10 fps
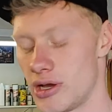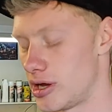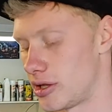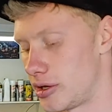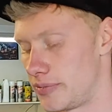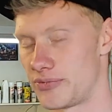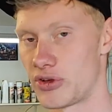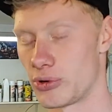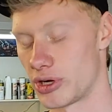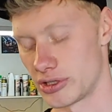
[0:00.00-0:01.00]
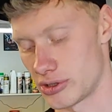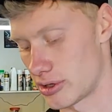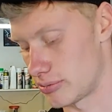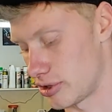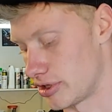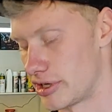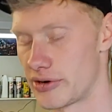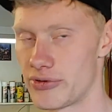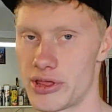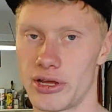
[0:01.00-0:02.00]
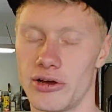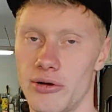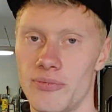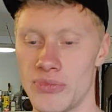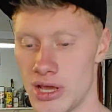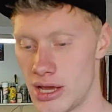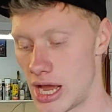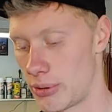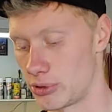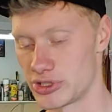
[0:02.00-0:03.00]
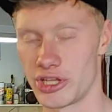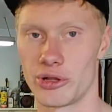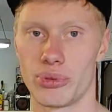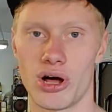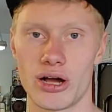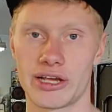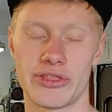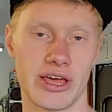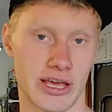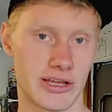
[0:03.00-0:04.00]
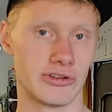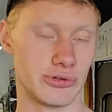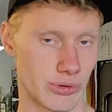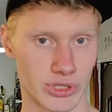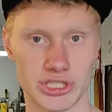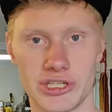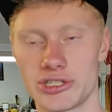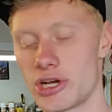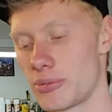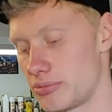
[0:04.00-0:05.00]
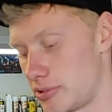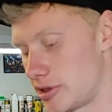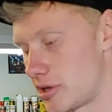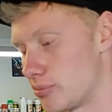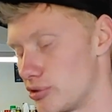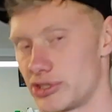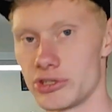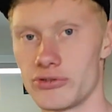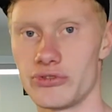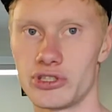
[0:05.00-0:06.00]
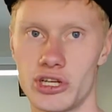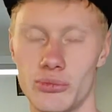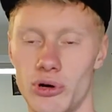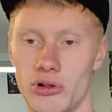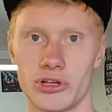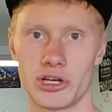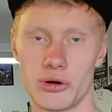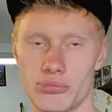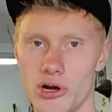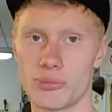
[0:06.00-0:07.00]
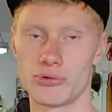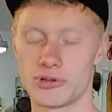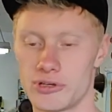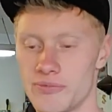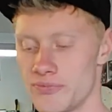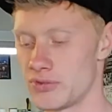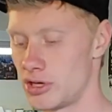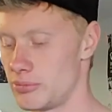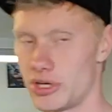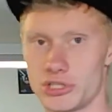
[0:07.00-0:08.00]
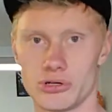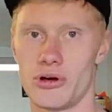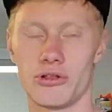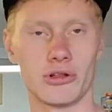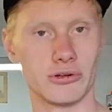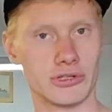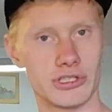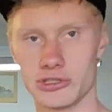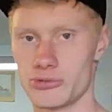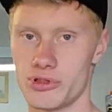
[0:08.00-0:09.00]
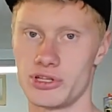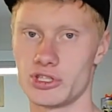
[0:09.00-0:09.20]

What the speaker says: And we're going to start cleaning everything up. I will send the block and the head to a machine shop, get them resurfaced, get them all cleaned up properly, make sure all the clearances are within